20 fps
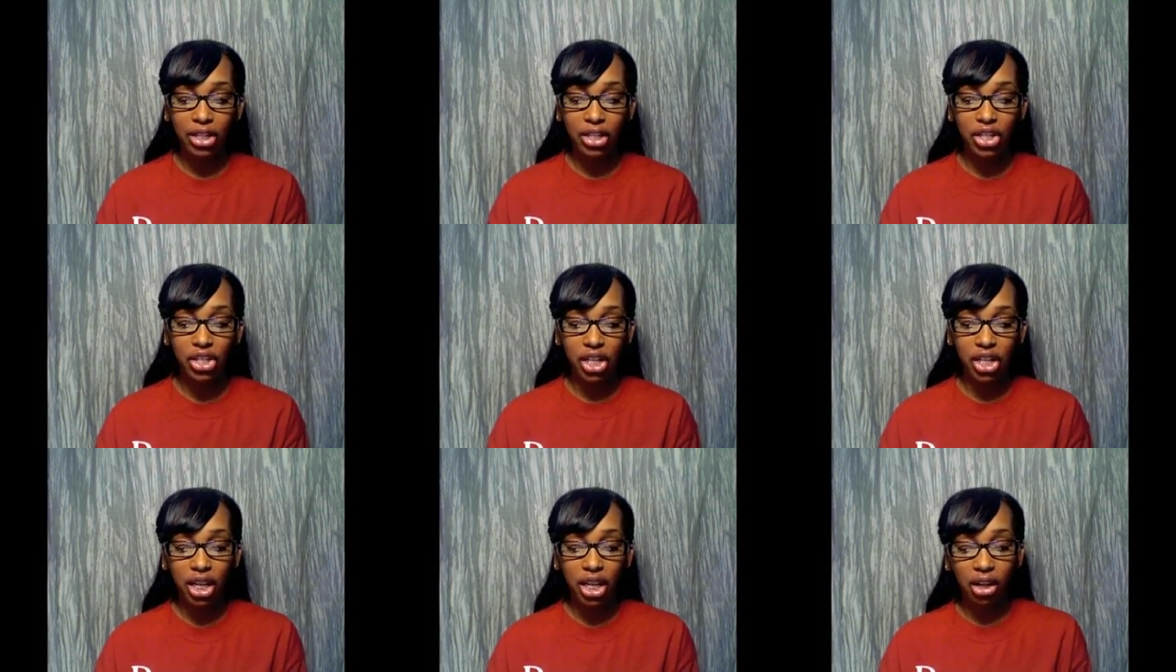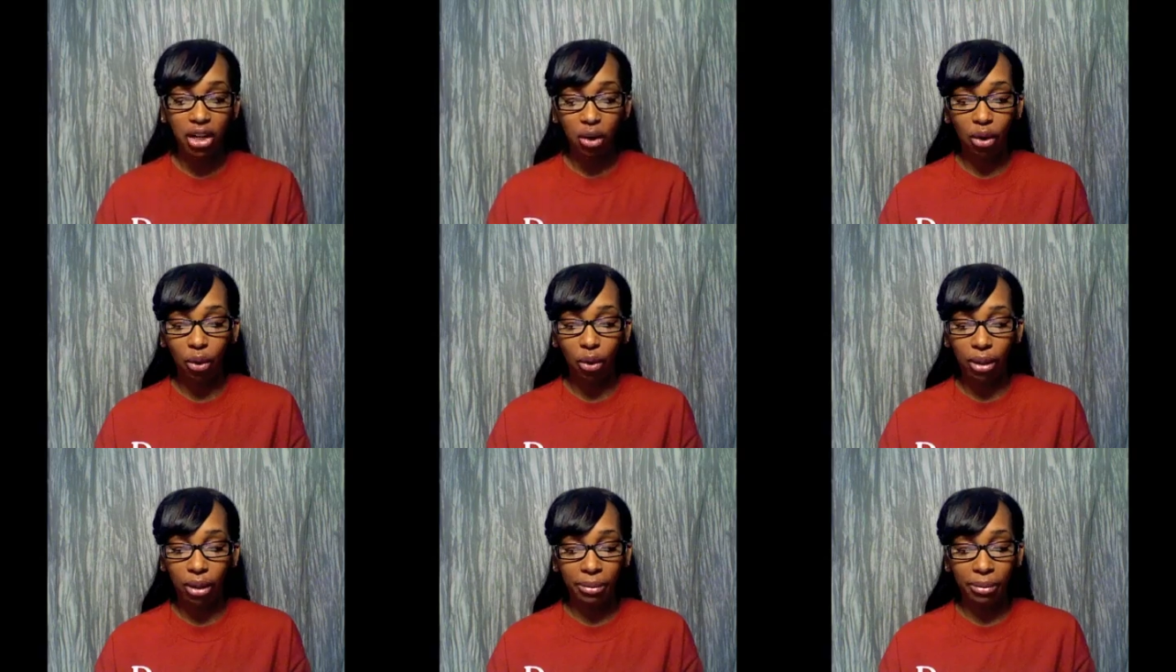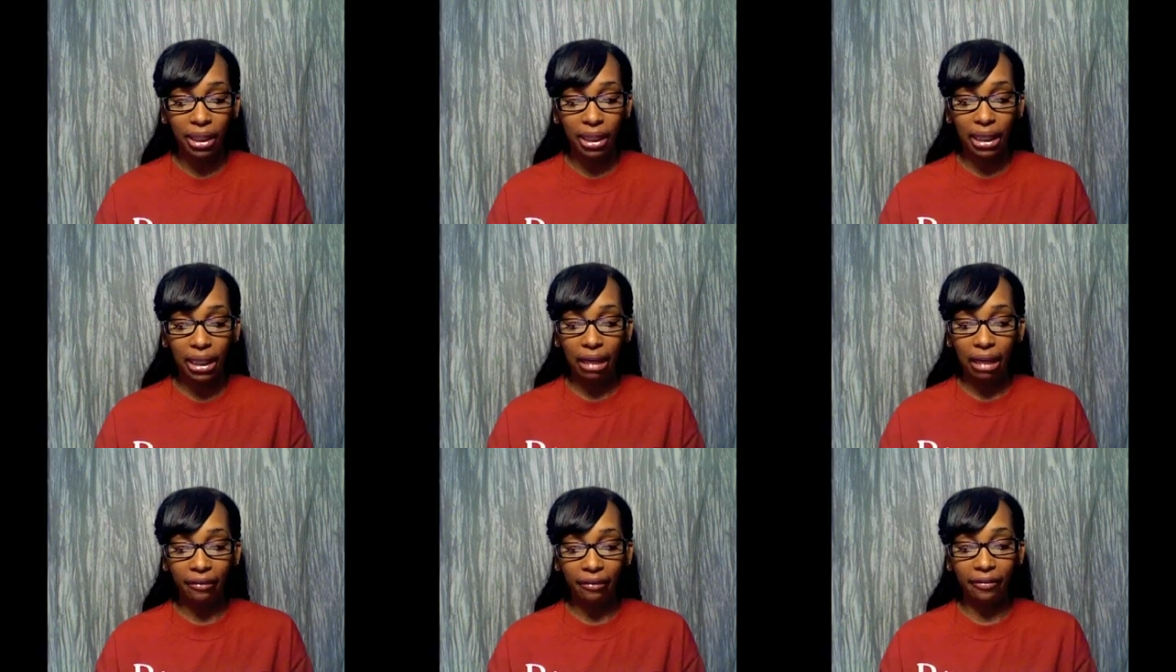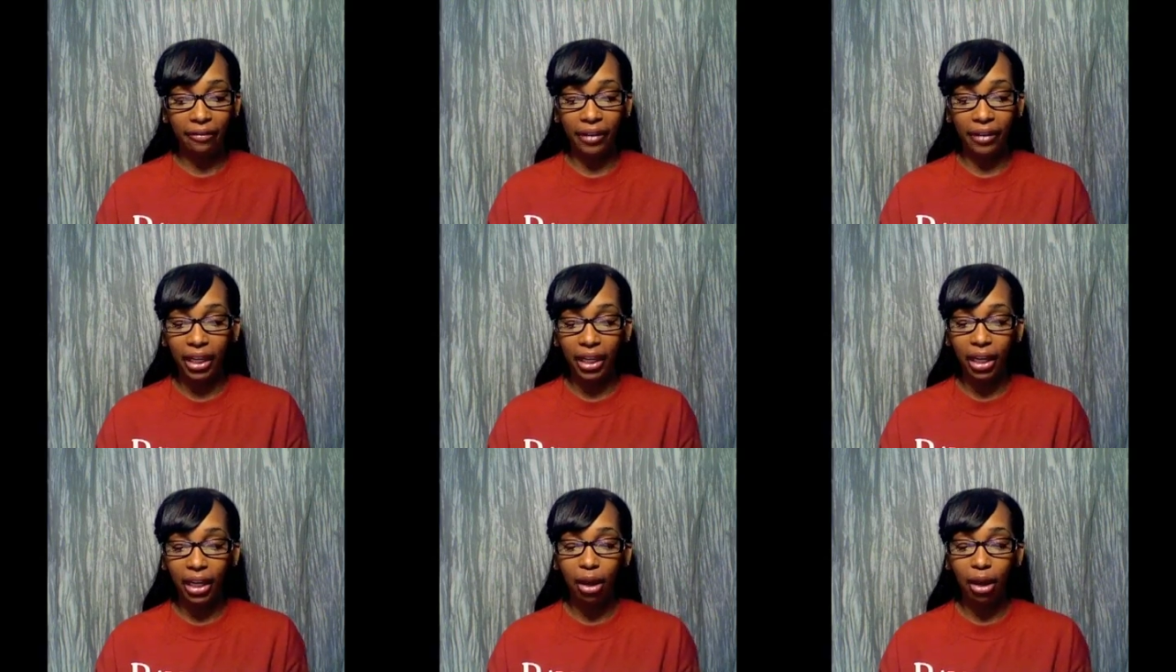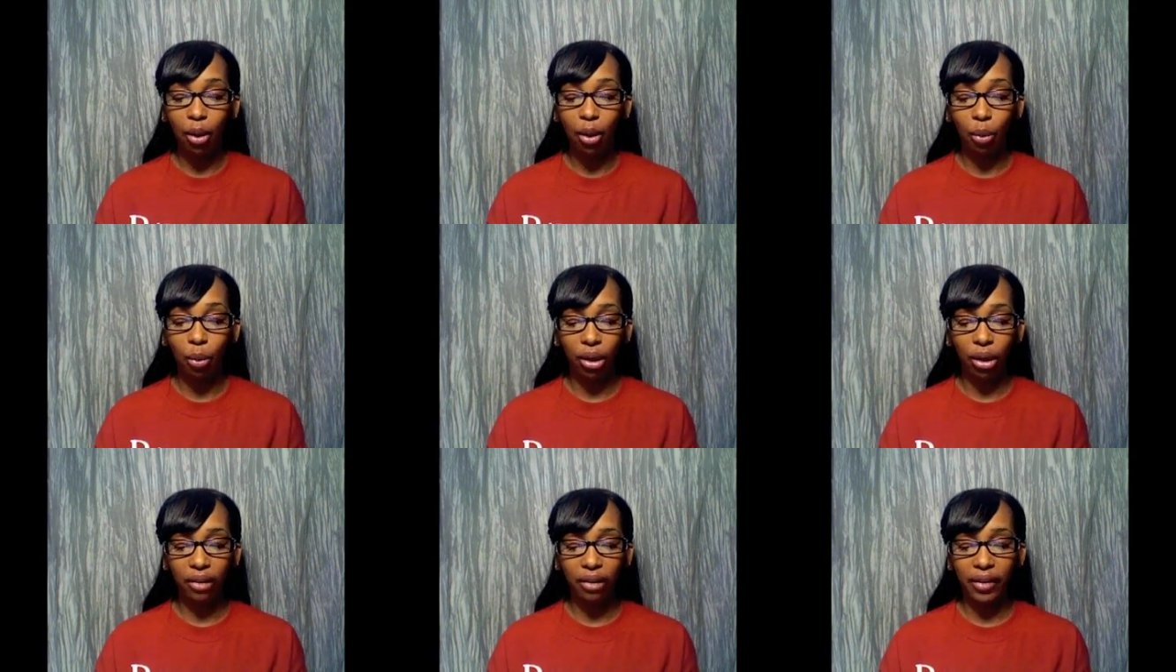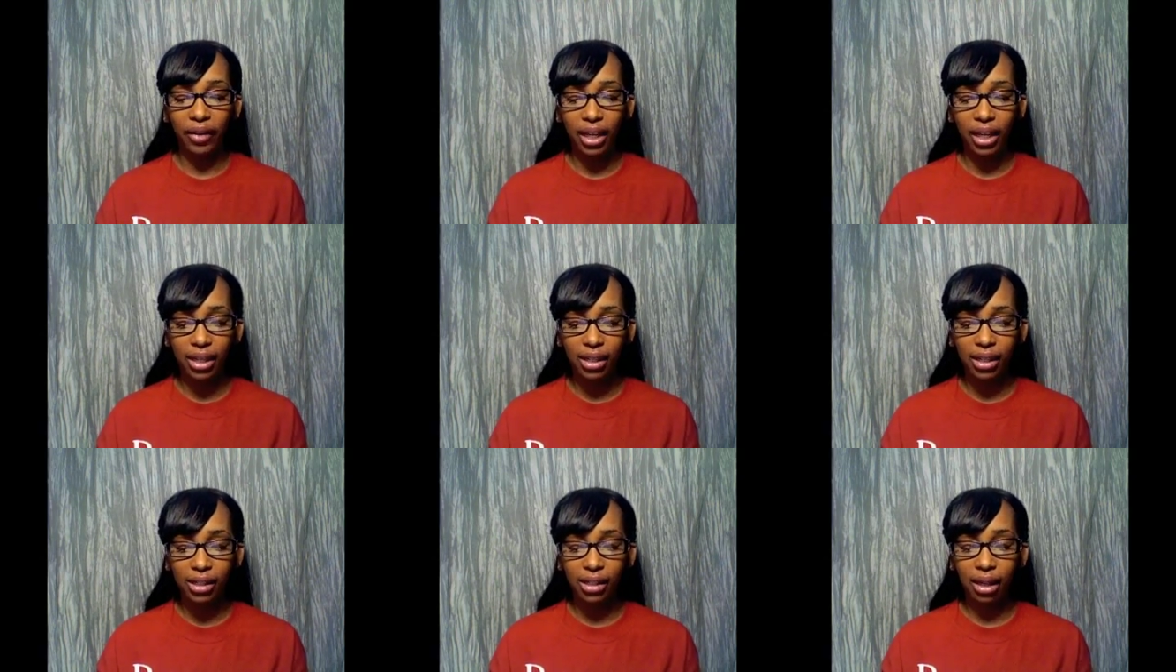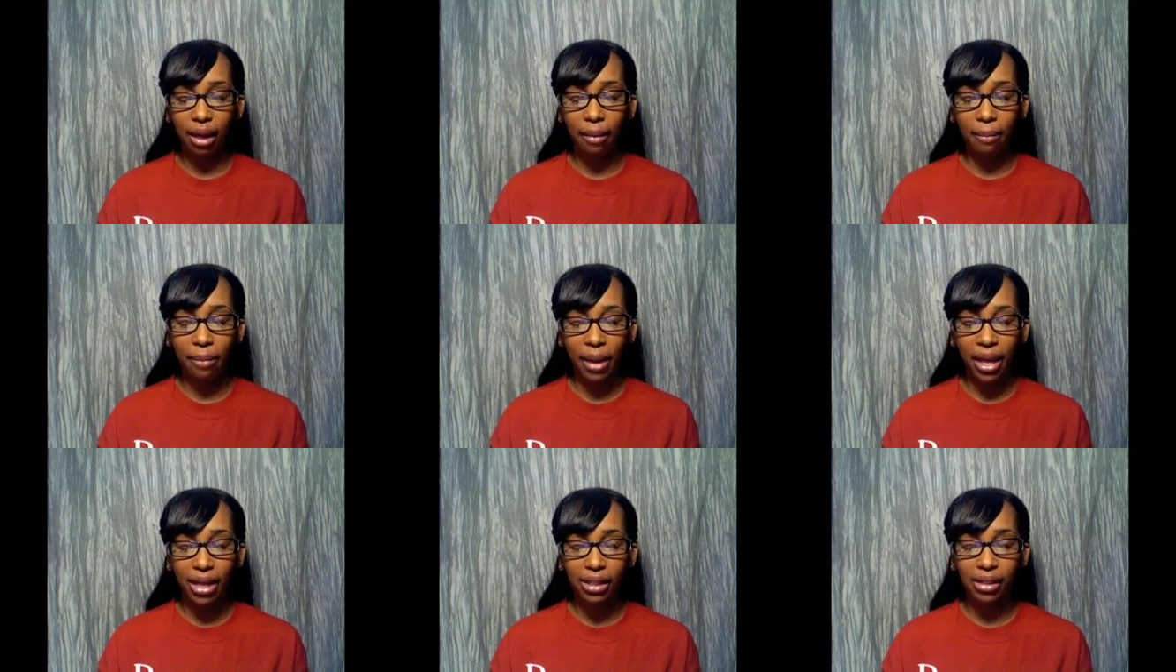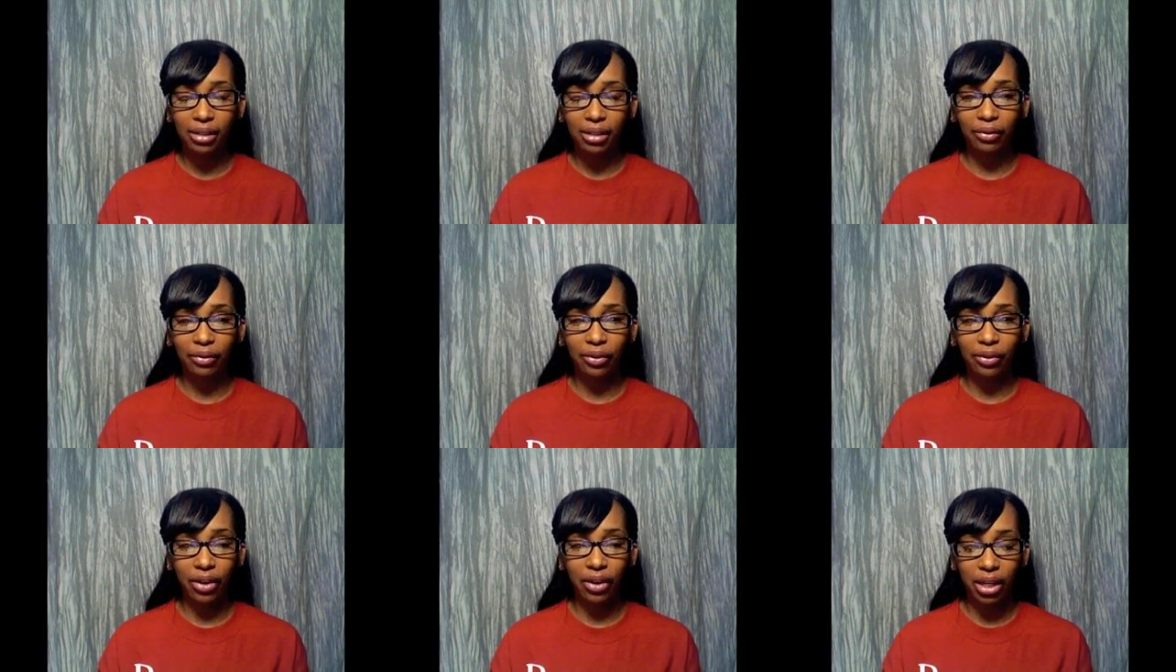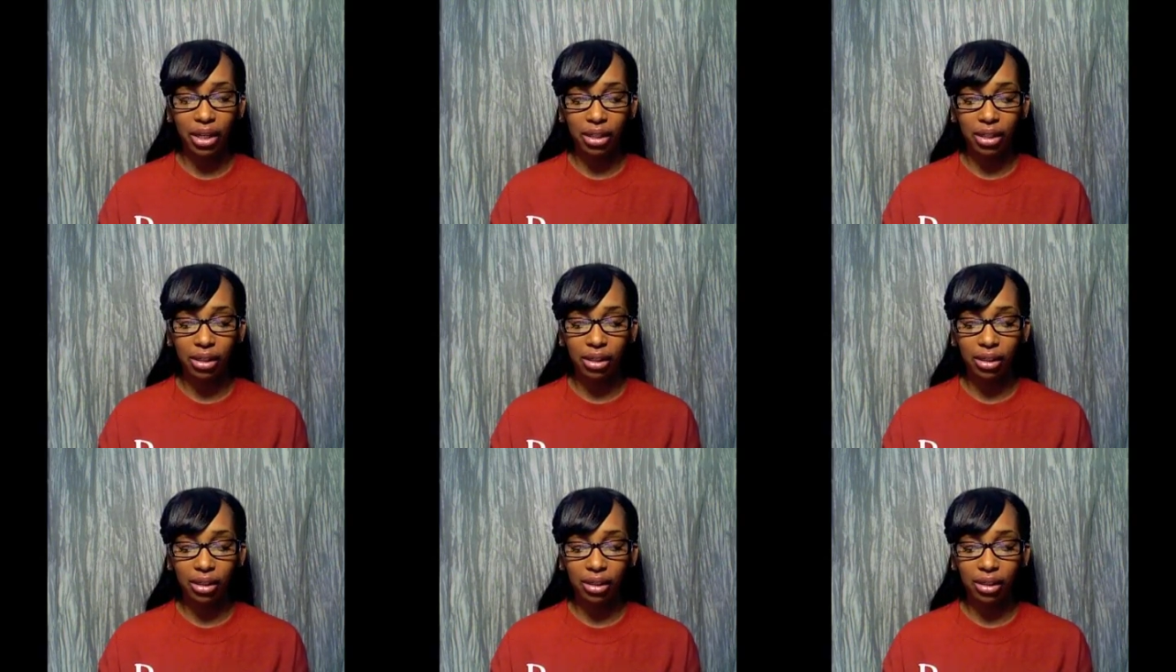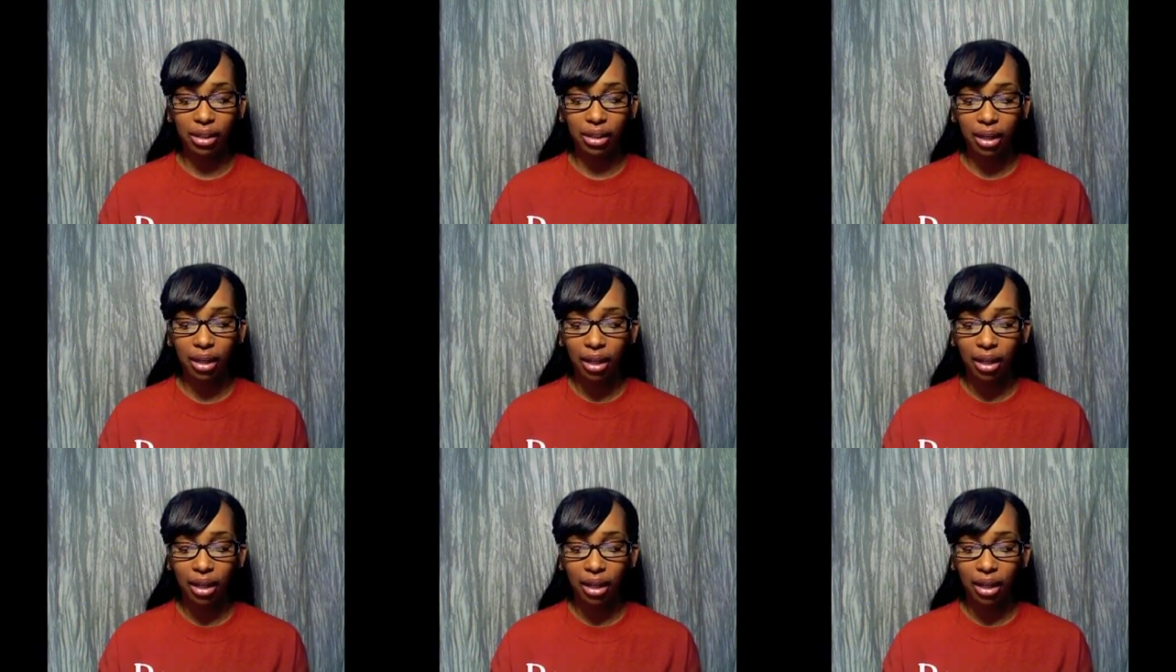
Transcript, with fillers: cheated on me via one of his best friends.